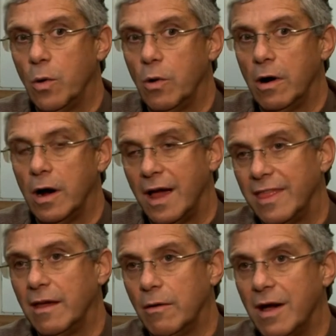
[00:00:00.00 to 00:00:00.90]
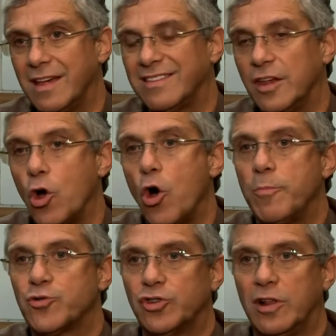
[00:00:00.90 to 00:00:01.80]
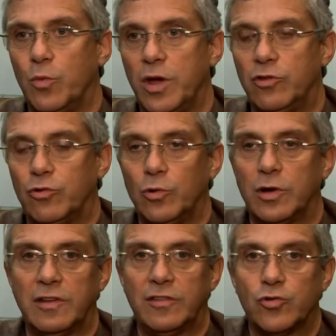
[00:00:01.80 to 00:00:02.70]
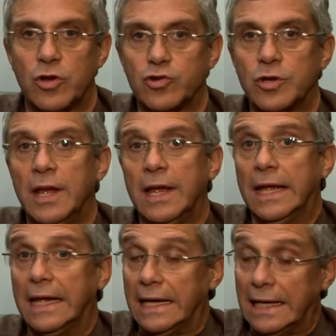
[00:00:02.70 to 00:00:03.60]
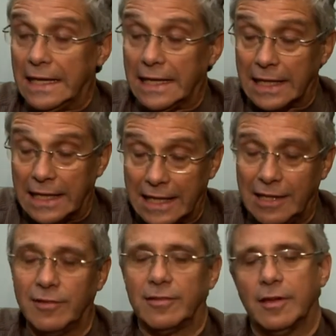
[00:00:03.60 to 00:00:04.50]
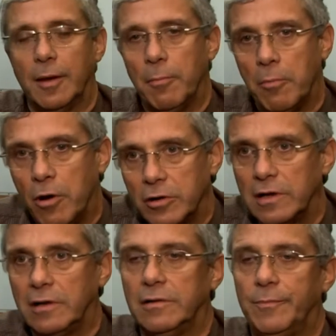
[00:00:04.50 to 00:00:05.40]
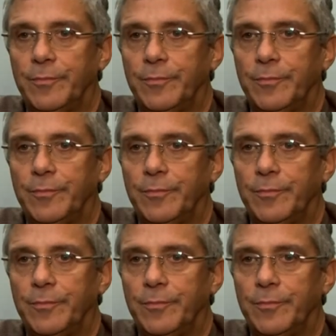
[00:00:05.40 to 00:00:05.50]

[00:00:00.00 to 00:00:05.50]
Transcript: or otherwise an optional way to look at the situation, it is a model